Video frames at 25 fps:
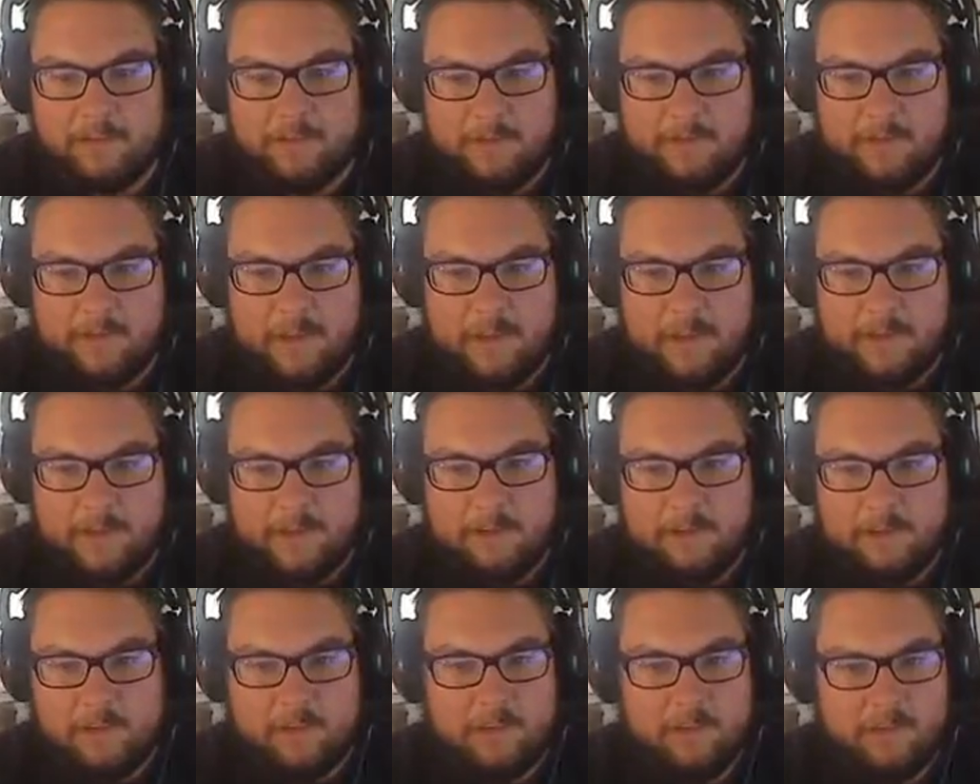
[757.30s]

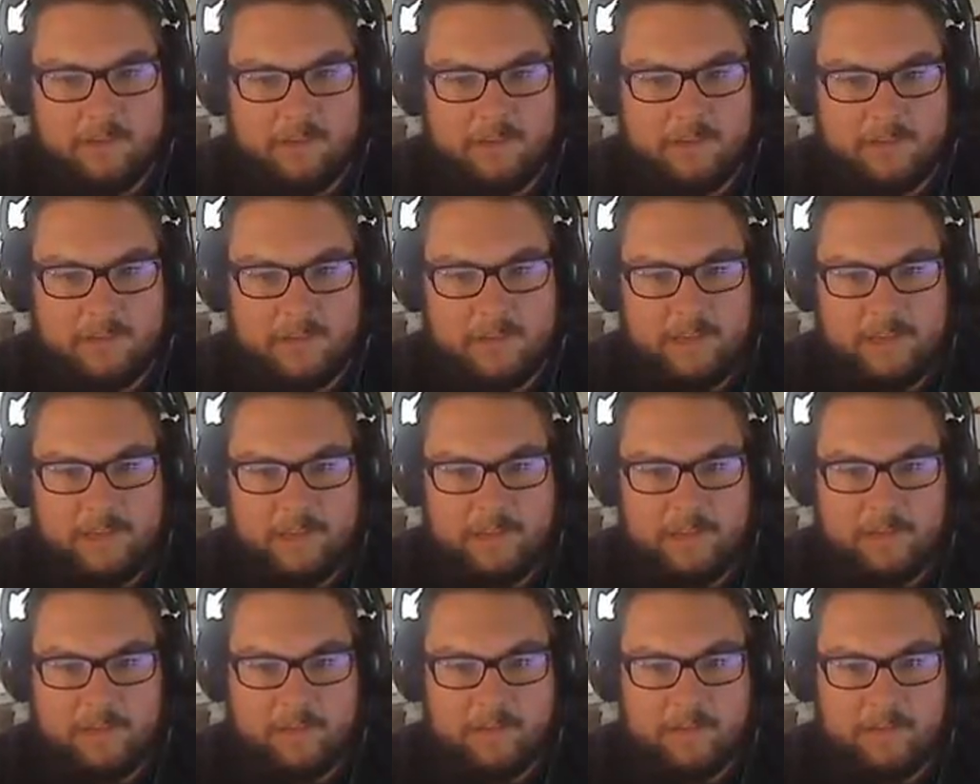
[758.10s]
didn't
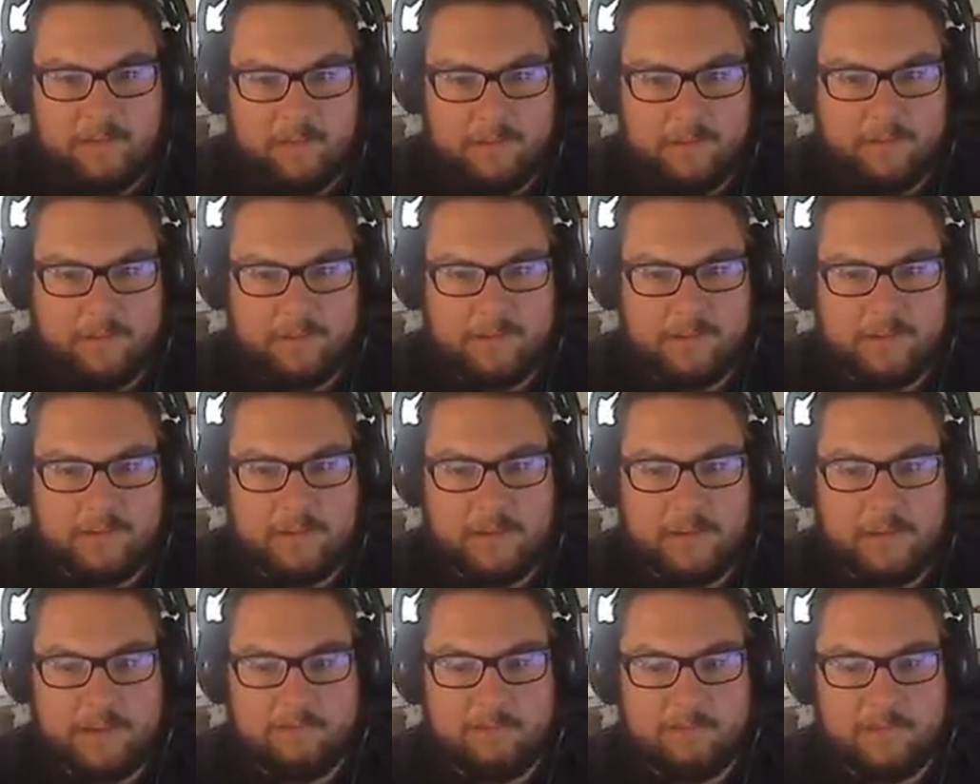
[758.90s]
understand at the
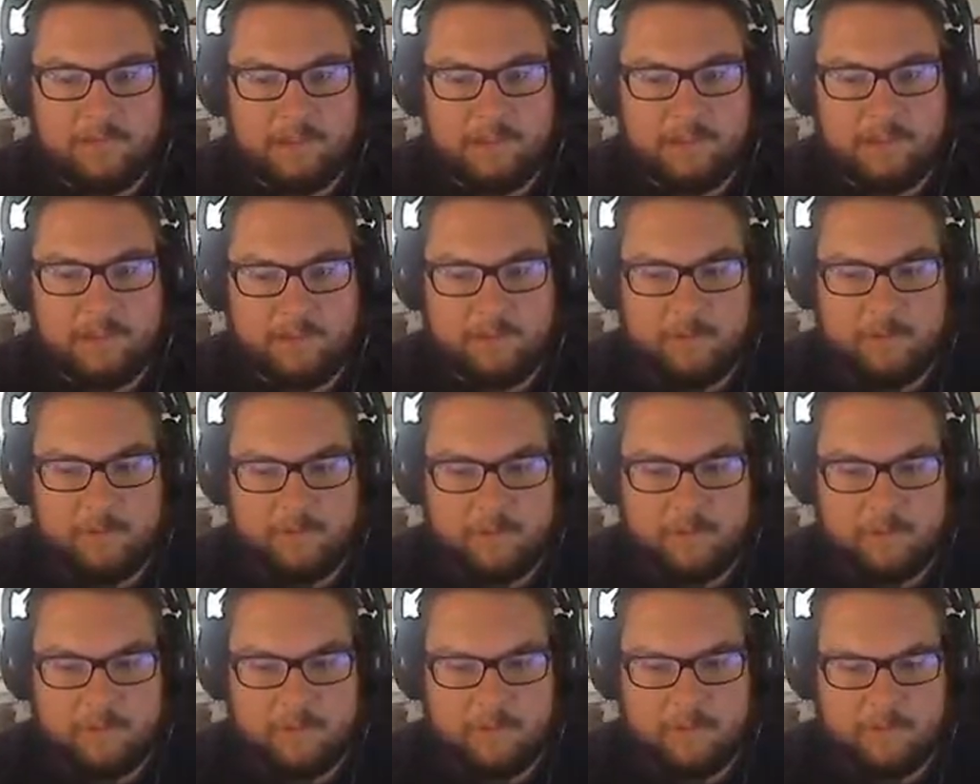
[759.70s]
time that there were
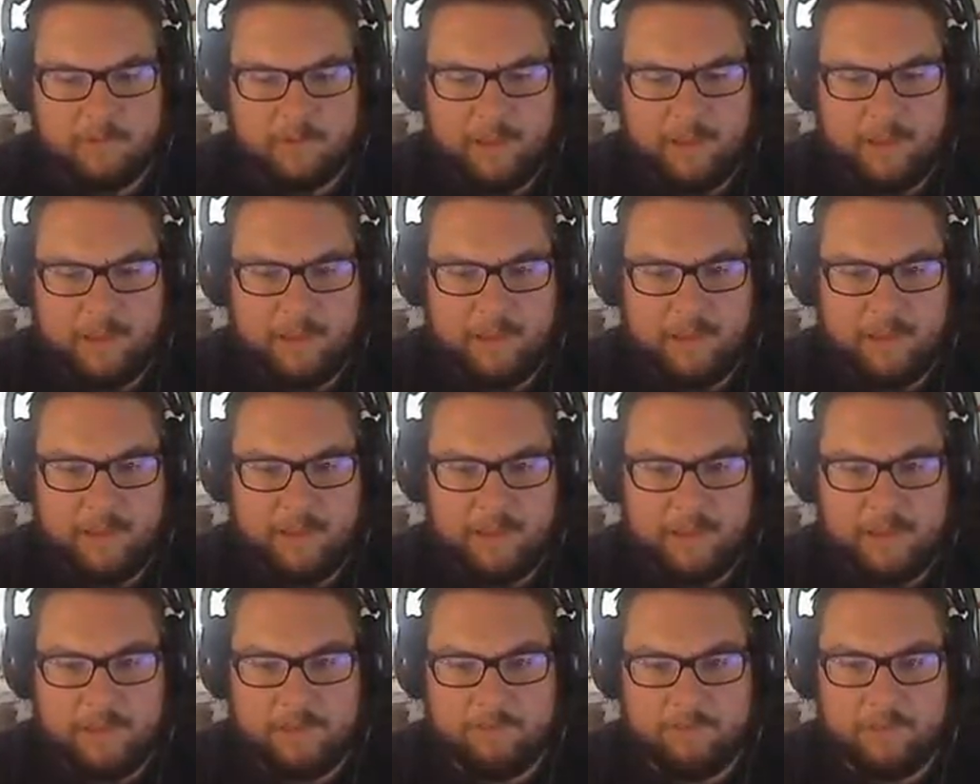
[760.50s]
3
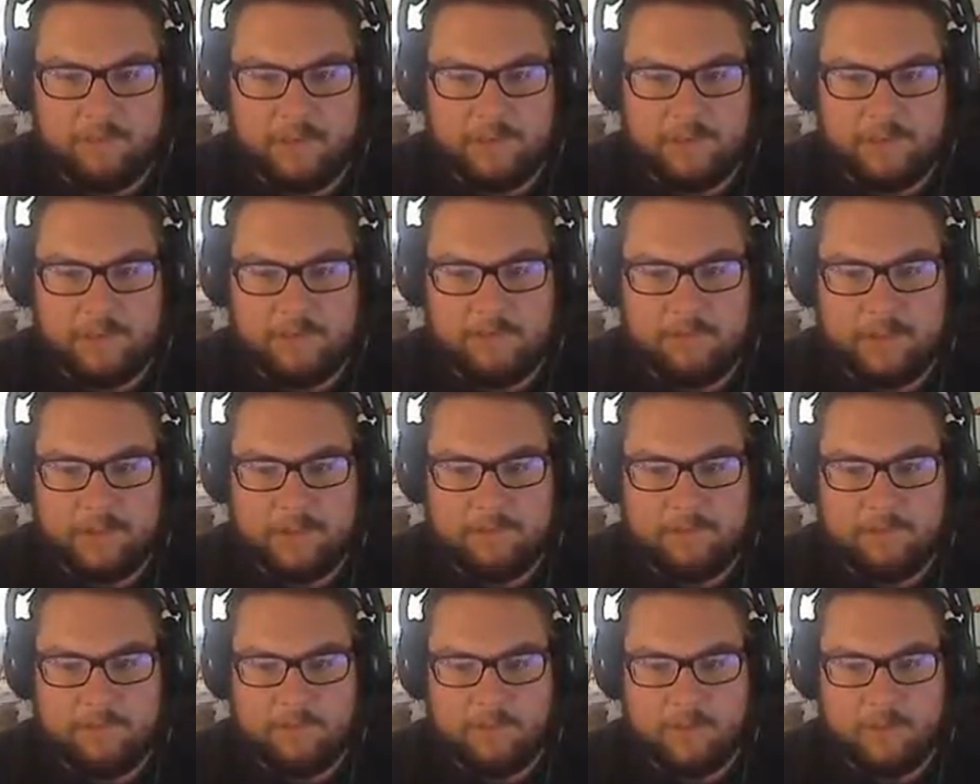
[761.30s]
like different DVI
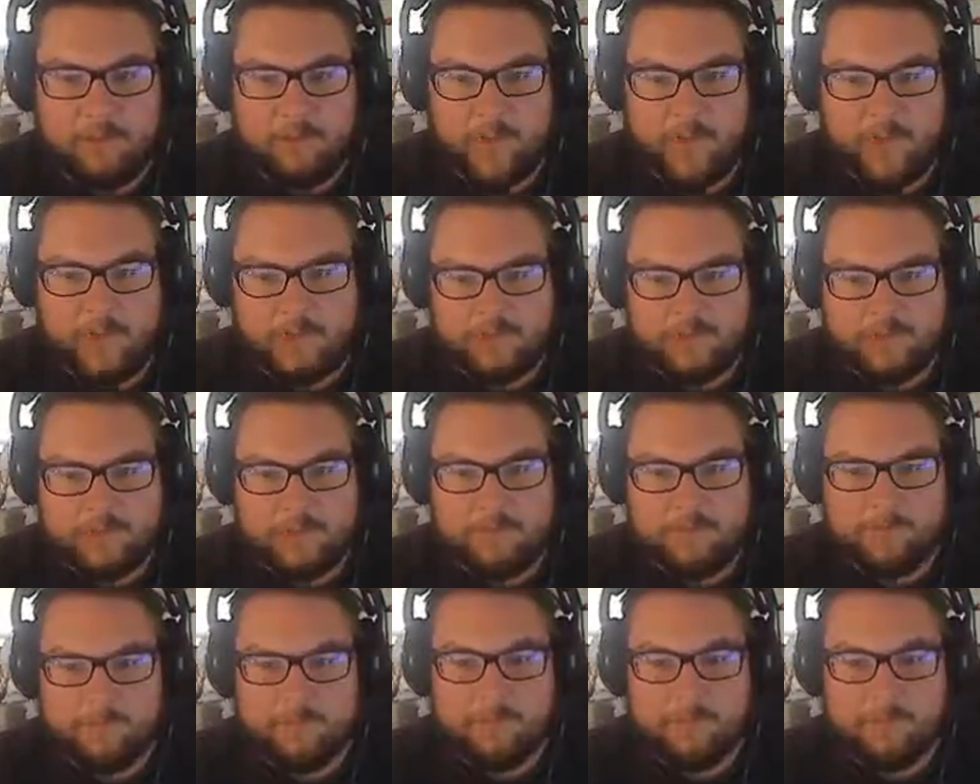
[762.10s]
formats.